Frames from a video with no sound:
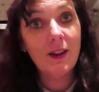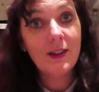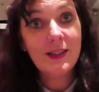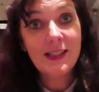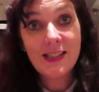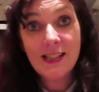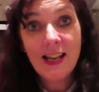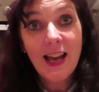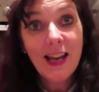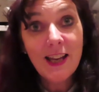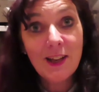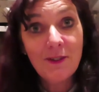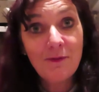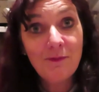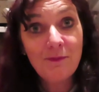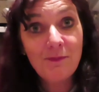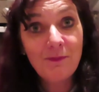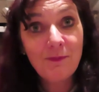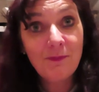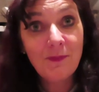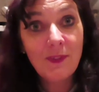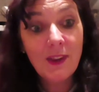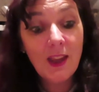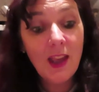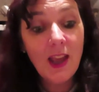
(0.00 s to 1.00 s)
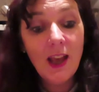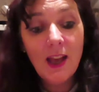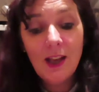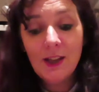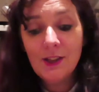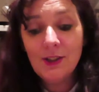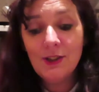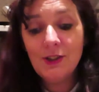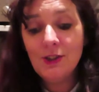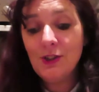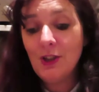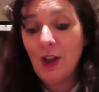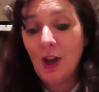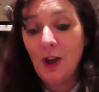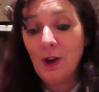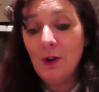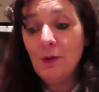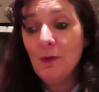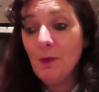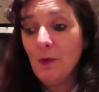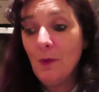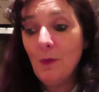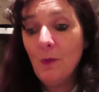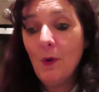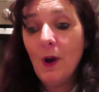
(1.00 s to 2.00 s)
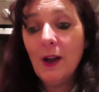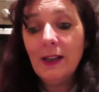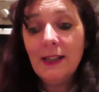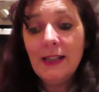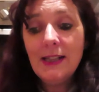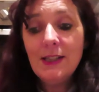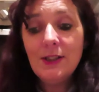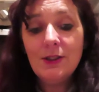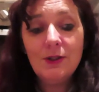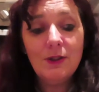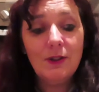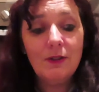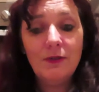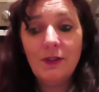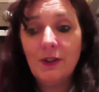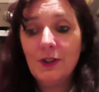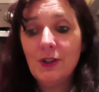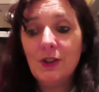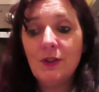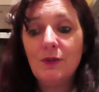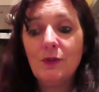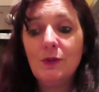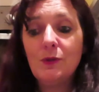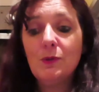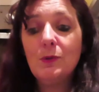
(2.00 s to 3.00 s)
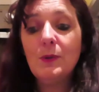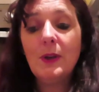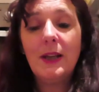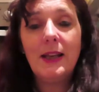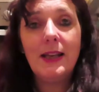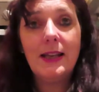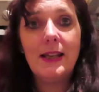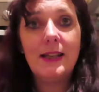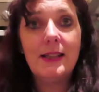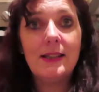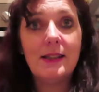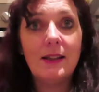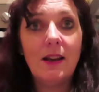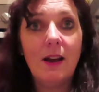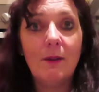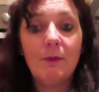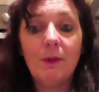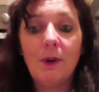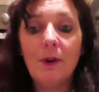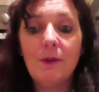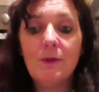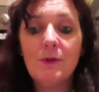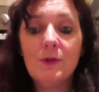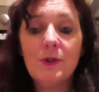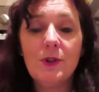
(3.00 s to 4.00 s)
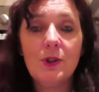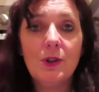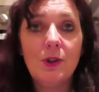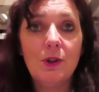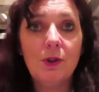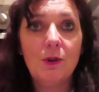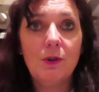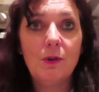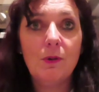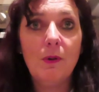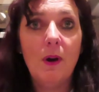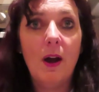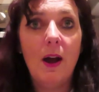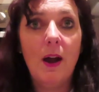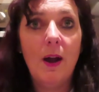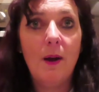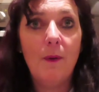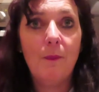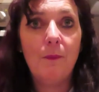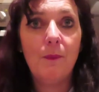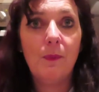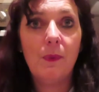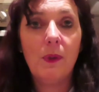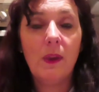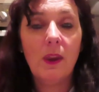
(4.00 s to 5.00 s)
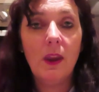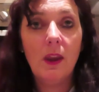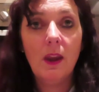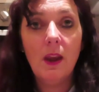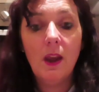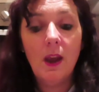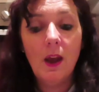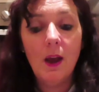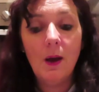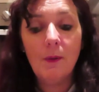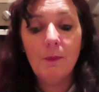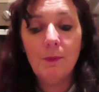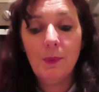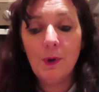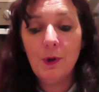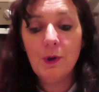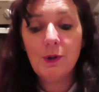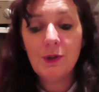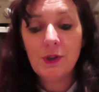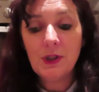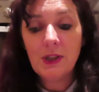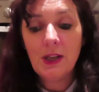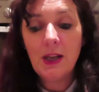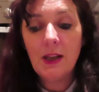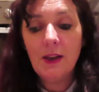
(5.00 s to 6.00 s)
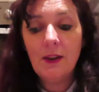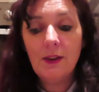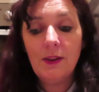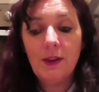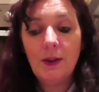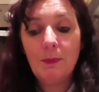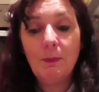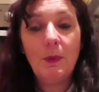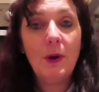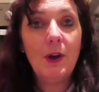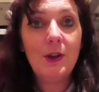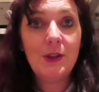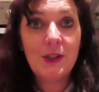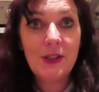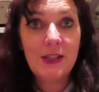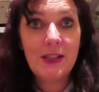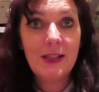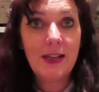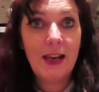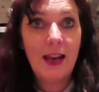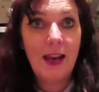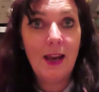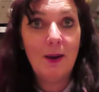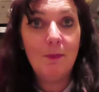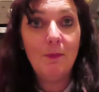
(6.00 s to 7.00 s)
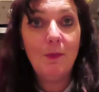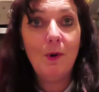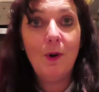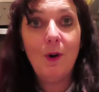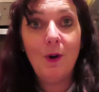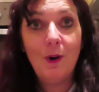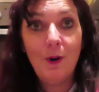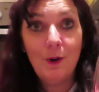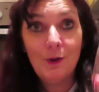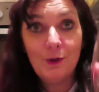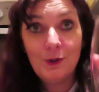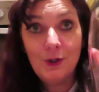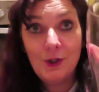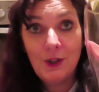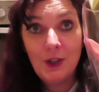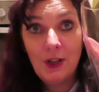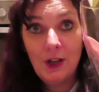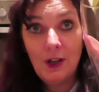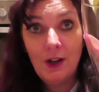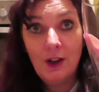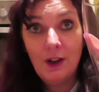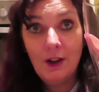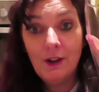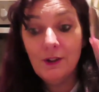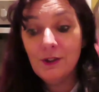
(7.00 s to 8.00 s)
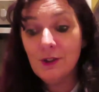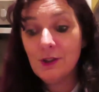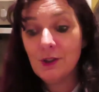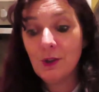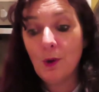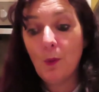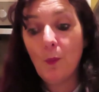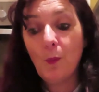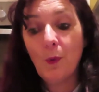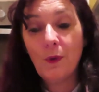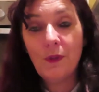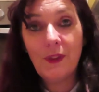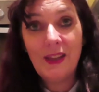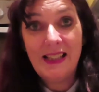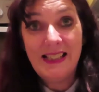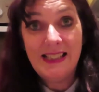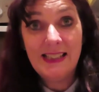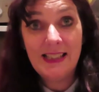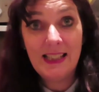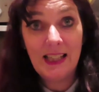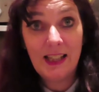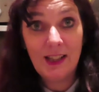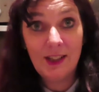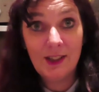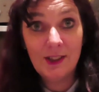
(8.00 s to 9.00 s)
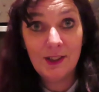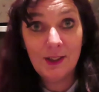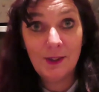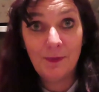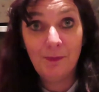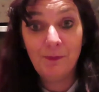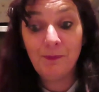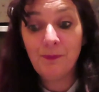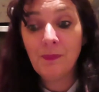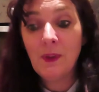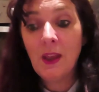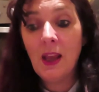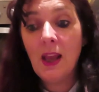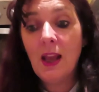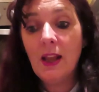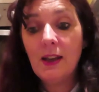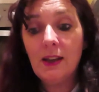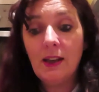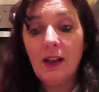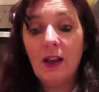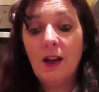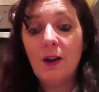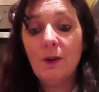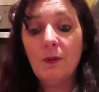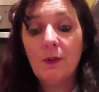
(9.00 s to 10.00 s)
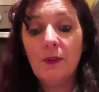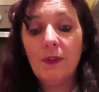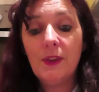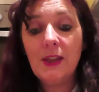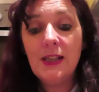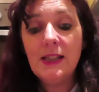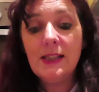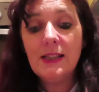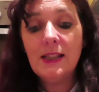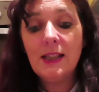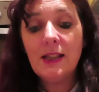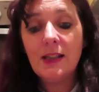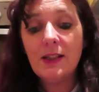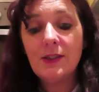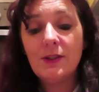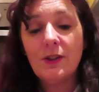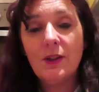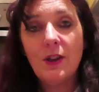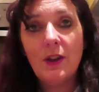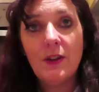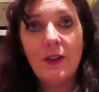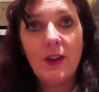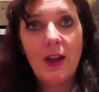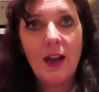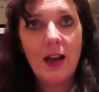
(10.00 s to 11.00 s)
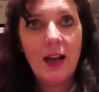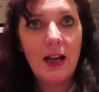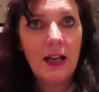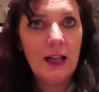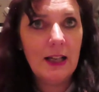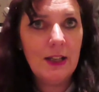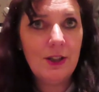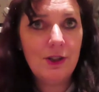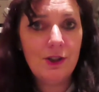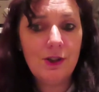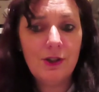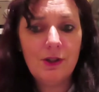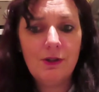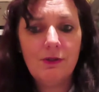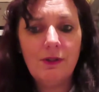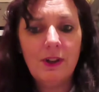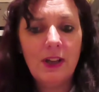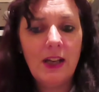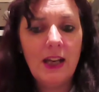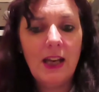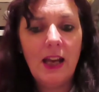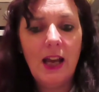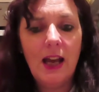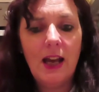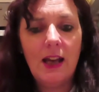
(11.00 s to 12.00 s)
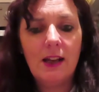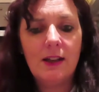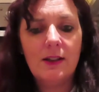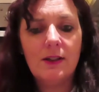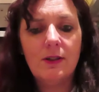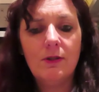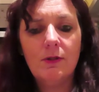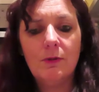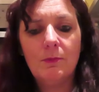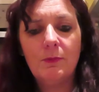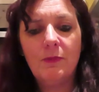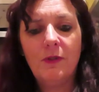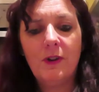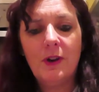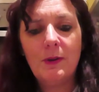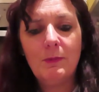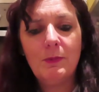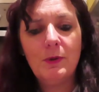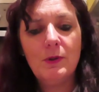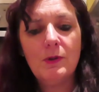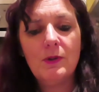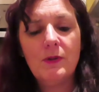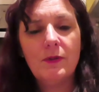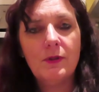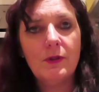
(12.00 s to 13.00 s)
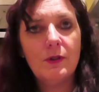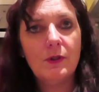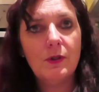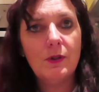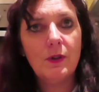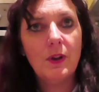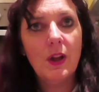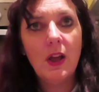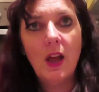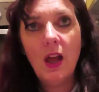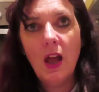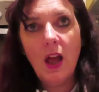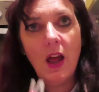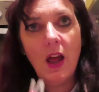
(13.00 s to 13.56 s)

today. So what I need to do first of all is I'm going to put the person's name onto the glass with these stickers. Now these stickers, although they're glittery and look very beautiful,